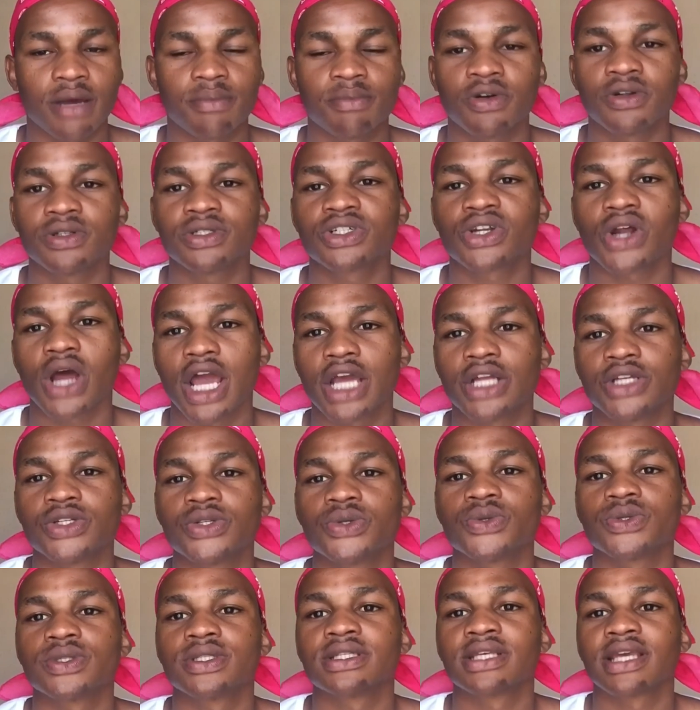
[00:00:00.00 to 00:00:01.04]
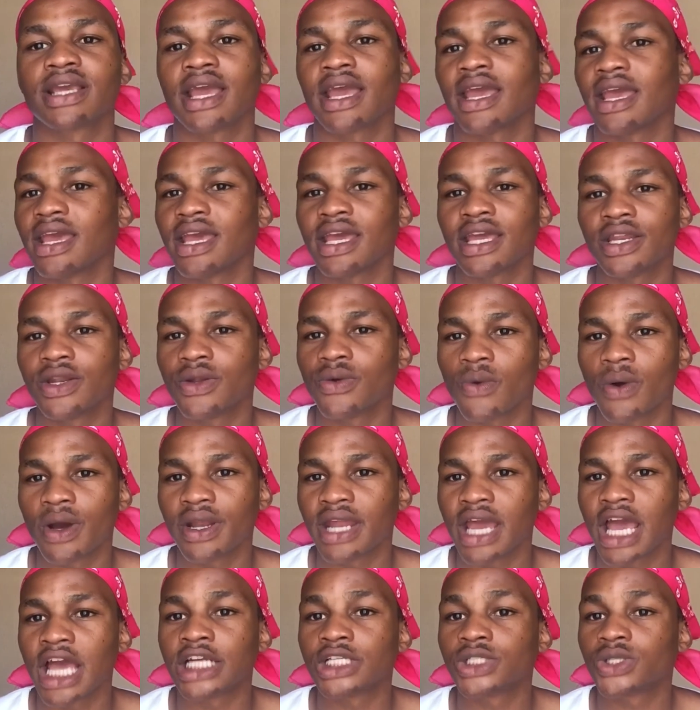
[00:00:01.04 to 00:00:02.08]
I'm not trying to scare
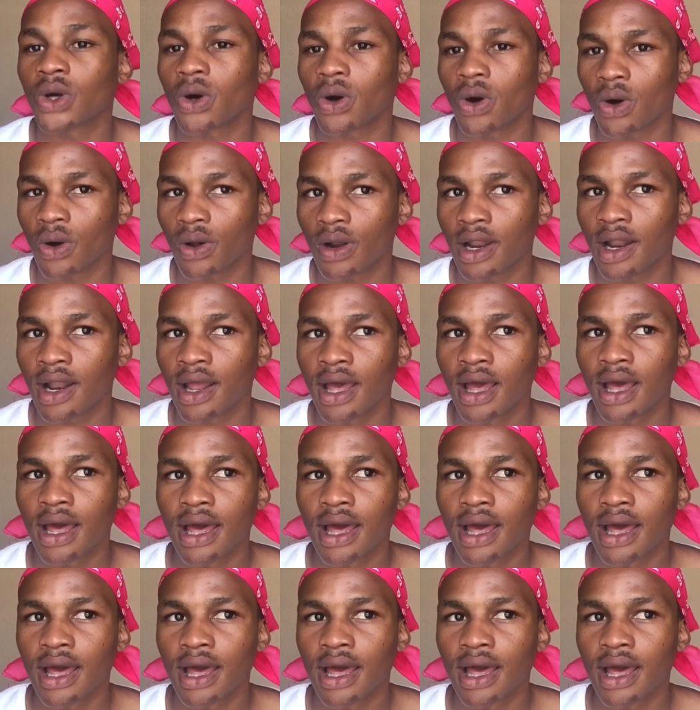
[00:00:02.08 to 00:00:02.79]
anyone at all.